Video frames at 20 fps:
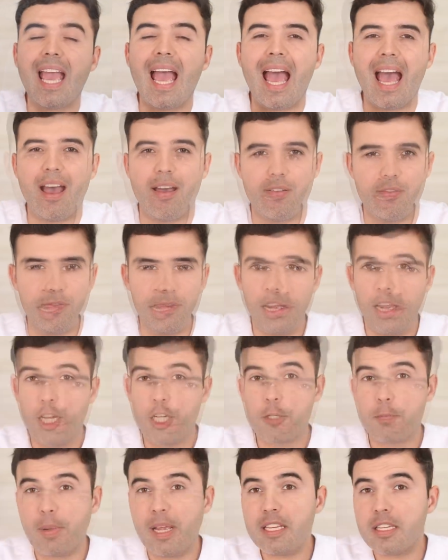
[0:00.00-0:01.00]
have.
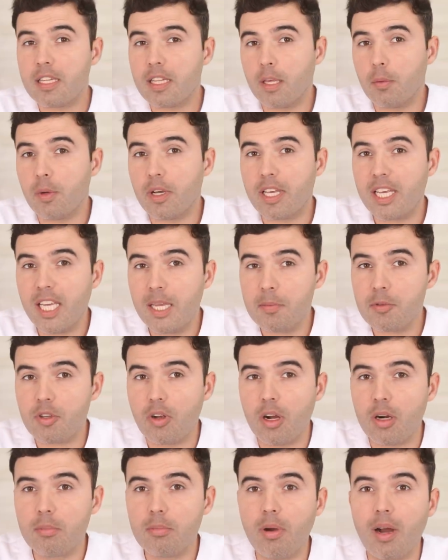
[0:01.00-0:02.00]
It's basically what keeps
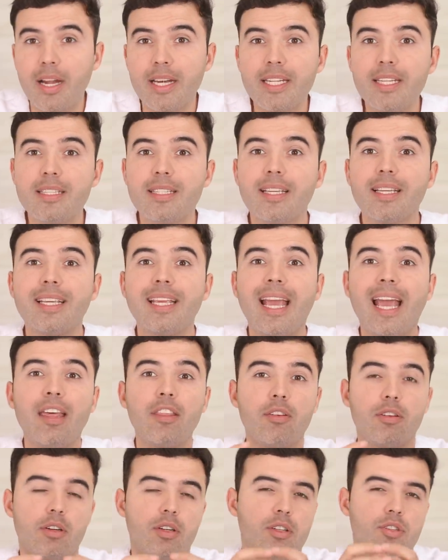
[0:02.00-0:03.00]
our body together.